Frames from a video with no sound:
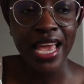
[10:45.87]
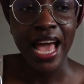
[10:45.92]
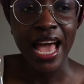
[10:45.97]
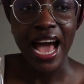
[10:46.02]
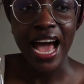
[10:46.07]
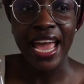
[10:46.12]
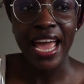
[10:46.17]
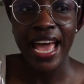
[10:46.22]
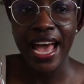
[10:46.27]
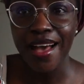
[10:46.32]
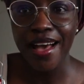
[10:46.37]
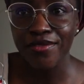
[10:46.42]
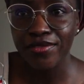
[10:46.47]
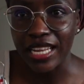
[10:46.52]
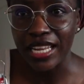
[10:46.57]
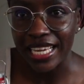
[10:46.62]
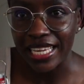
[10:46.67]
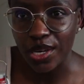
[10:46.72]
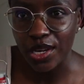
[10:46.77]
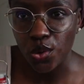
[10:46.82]
I have
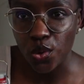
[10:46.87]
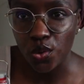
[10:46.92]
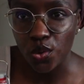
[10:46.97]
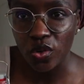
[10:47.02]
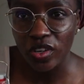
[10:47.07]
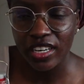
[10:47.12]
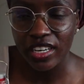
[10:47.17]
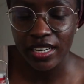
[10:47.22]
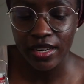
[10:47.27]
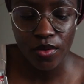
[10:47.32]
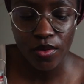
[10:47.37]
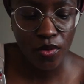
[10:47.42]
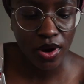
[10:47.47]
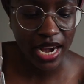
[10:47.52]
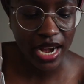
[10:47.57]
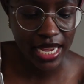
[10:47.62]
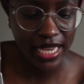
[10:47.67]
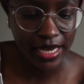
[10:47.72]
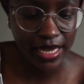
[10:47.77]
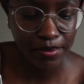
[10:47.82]
like a cooler where
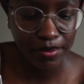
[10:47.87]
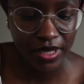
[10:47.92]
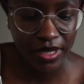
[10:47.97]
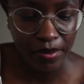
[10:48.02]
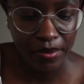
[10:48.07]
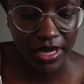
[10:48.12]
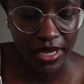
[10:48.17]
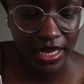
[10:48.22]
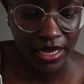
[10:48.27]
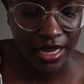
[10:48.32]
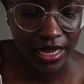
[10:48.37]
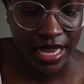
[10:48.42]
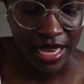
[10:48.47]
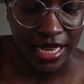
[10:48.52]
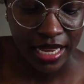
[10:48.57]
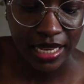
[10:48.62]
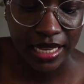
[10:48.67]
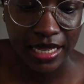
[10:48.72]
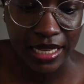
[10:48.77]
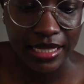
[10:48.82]
I keep them in
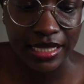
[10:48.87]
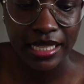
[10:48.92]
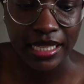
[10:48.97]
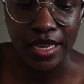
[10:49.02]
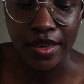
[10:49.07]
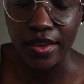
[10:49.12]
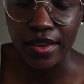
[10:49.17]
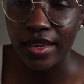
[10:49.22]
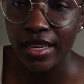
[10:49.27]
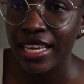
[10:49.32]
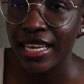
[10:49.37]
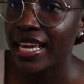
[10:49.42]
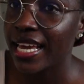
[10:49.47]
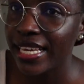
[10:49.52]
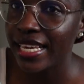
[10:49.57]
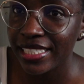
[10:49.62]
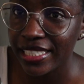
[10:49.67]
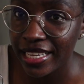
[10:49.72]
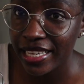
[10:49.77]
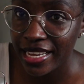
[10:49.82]
because in
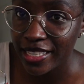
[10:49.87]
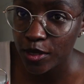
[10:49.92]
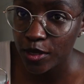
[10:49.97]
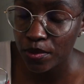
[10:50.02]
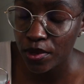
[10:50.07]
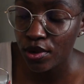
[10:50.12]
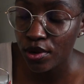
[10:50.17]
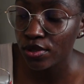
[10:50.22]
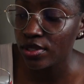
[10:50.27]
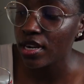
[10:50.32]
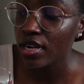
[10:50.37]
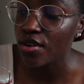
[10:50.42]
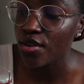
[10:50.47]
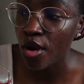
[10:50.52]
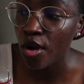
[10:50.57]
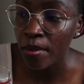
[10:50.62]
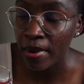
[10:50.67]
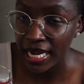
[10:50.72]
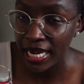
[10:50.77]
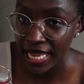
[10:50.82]
case they explode,
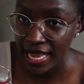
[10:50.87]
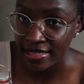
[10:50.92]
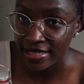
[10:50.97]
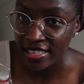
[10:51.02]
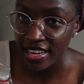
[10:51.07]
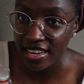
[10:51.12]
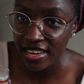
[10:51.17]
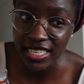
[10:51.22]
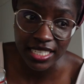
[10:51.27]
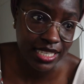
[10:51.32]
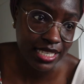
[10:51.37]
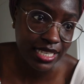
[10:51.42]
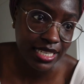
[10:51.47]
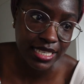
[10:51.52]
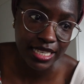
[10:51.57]
nobody gets hurt.